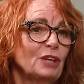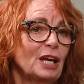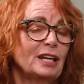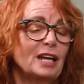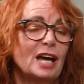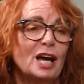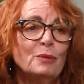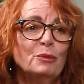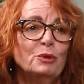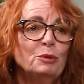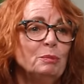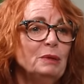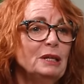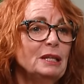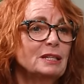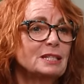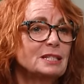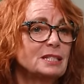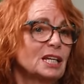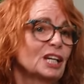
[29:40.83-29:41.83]
and I would be
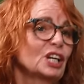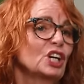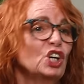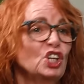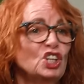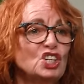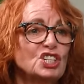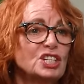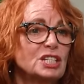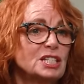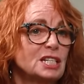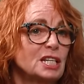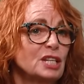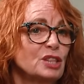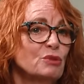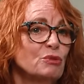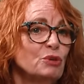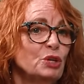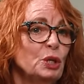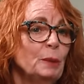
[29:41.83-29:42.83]
the psychologist in
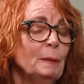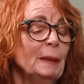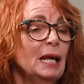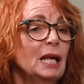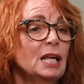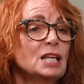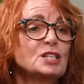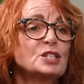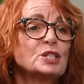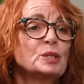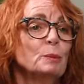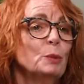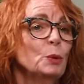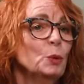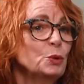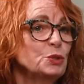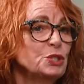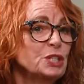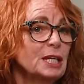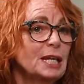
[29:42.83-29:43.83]
the room
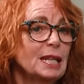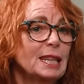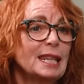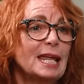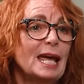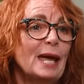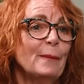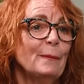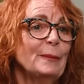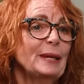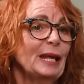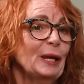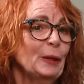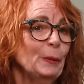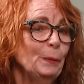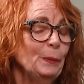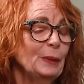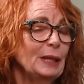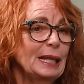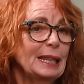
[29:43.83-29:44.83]
supporting them and
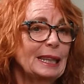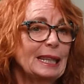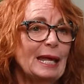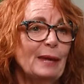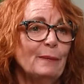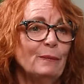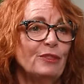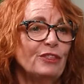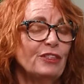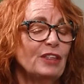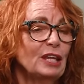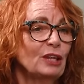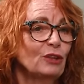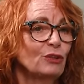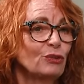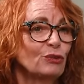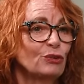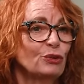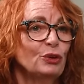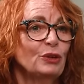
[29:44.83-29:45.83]
helping them think
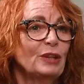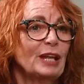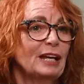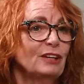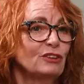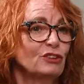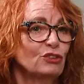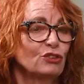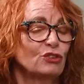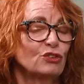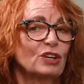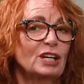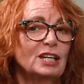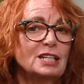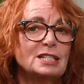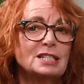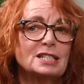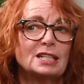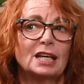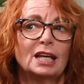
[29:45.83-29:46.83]
through that
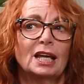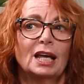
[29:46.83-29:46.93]
distress.